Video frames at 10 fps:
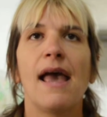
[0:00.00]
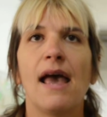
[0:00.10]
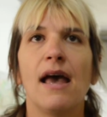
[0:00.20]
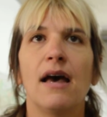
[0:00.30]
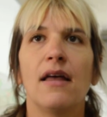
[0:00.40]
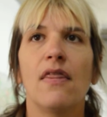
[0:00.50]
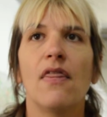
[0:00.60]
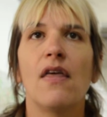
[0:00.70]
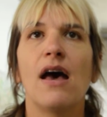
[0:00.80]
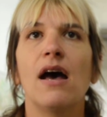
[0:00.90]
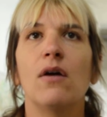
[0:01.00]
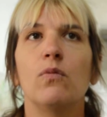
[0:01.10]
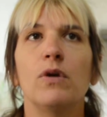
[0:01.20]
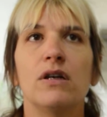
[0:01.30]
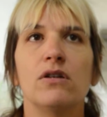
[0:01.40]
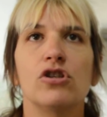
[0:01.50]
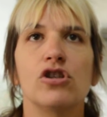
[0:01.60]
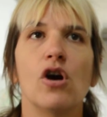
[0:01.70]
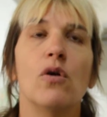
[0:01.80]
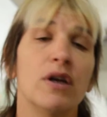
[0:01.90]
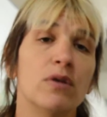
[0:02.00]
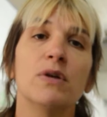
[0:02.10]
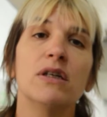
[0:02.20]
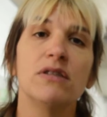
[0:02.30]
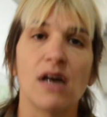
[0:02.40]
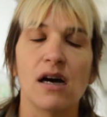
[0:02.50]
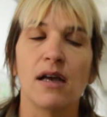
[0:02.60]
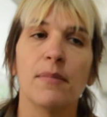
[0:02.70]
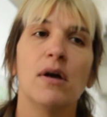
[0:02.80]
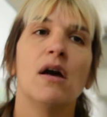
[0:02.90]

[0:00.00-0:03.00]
and that will show in real time,